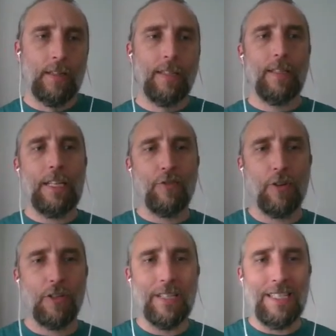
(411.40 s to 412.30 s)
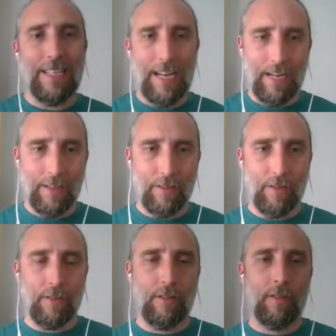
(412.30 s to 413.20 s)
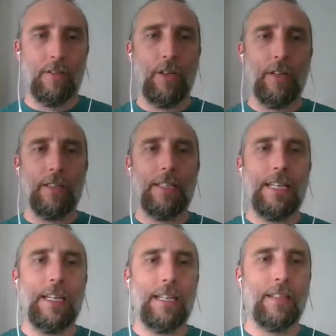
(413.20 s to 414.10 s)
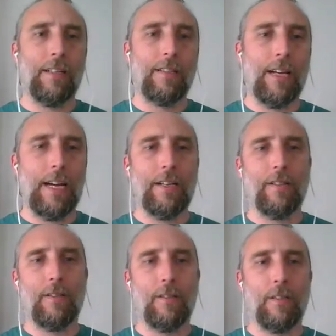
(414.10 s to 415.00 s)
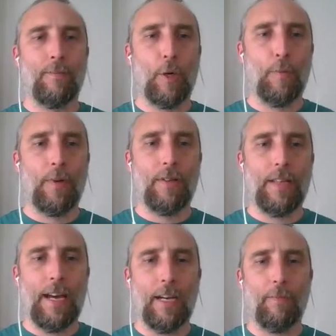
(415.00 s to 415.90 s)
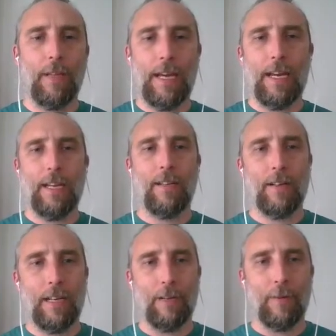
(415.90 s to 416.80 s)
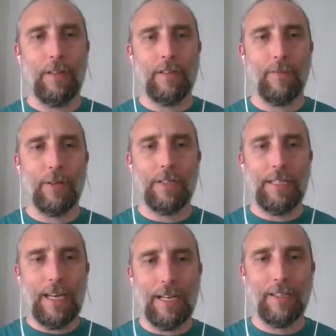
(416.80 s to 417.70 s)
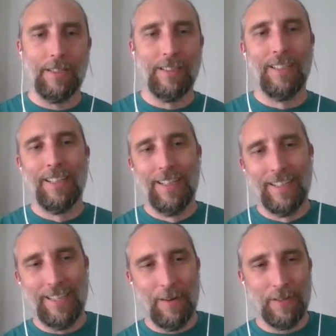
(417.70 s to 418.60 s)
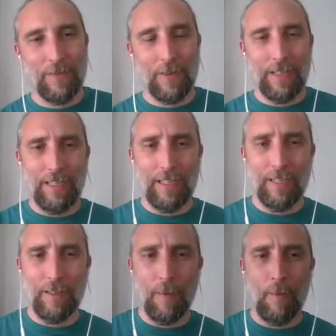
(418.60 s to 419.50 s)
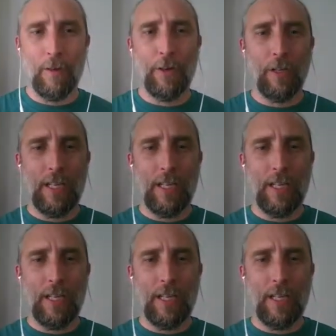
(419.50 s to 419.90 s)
This is the instruction text. So you can see the title, the purpose, how to play. I gotta get rid of this emergency text. That was for an